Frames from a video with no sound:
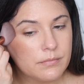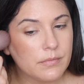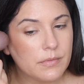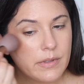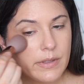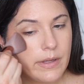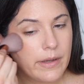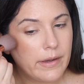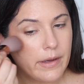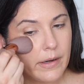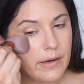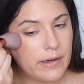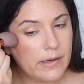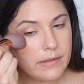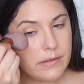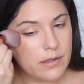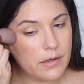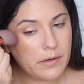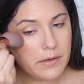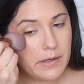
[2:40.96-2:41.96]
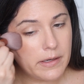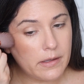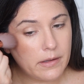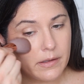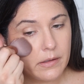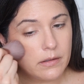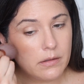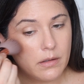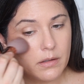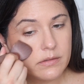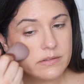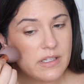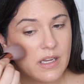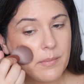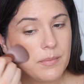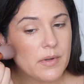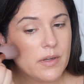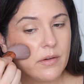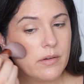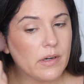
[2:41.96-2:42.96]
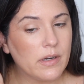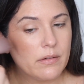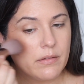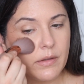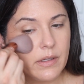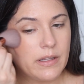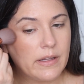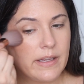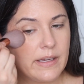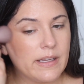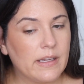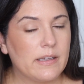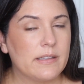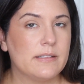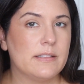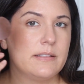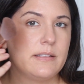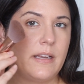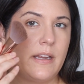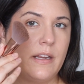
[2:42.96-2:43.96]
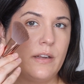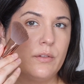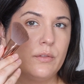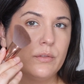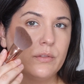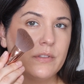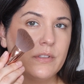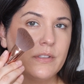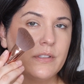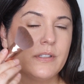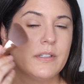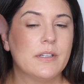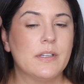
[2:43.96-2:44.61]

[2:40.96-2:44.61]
I think I got it at Target like a long time ago, and I really like it because it's angled.